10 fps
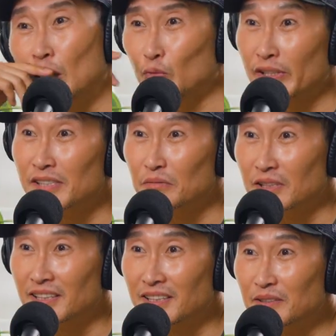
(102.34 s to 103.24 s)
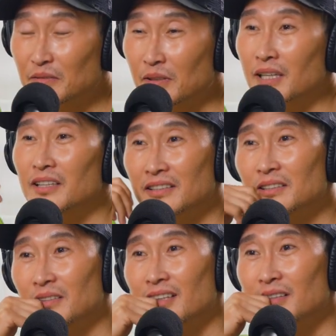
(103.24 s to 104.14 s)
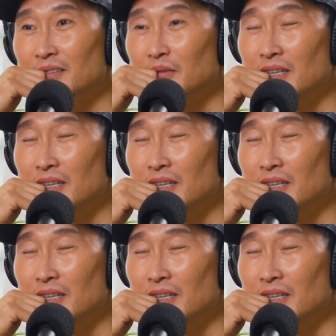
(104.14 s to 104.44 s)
I oh, remember. Oh, is it really? Yeah. Wow. I didn't know me that. and Taran.